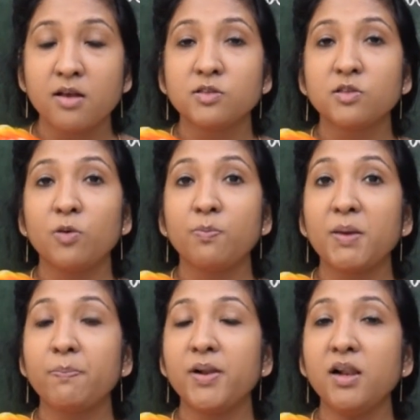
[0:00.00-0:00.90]
So
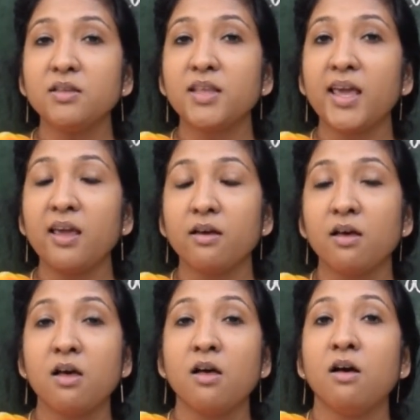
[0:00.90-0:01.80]
people, they
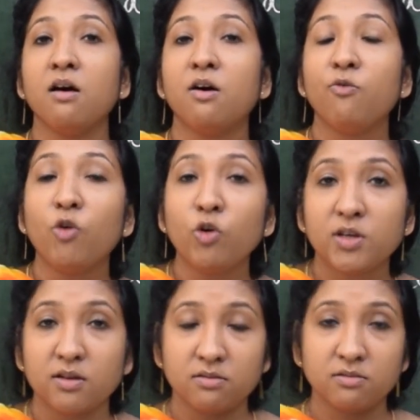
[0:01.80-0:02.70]

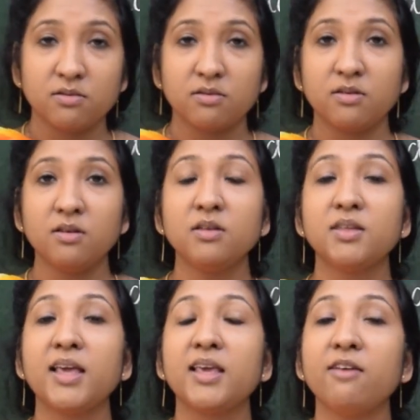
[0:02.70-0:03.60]
vote,
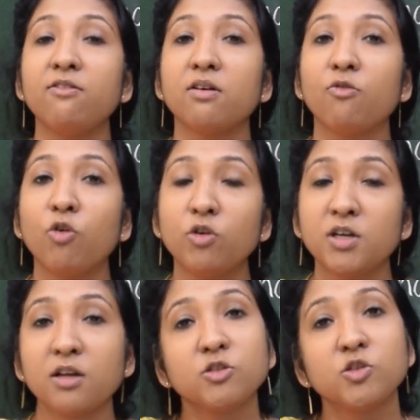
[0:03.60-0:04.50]
they give
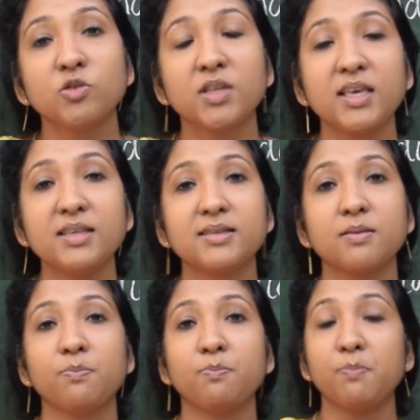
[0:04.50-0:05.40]
vote to these
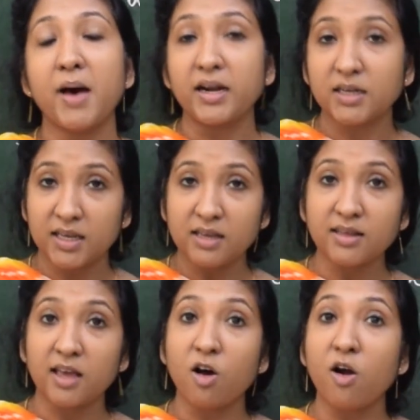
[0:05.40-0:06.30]
parties
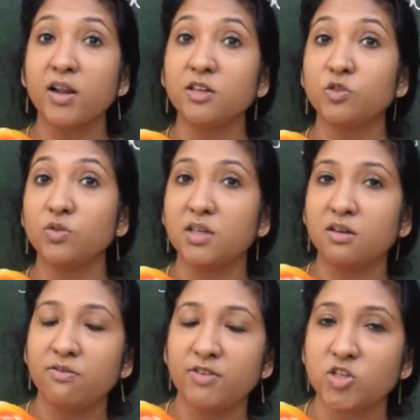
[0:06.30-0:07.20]
according to
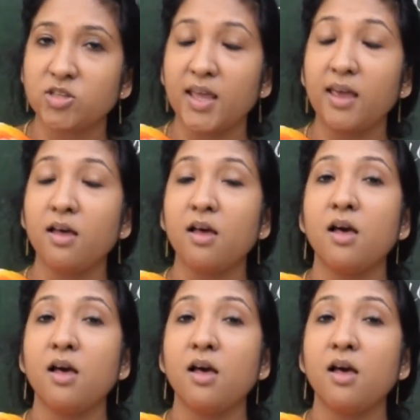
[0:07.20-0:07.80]
the wish. They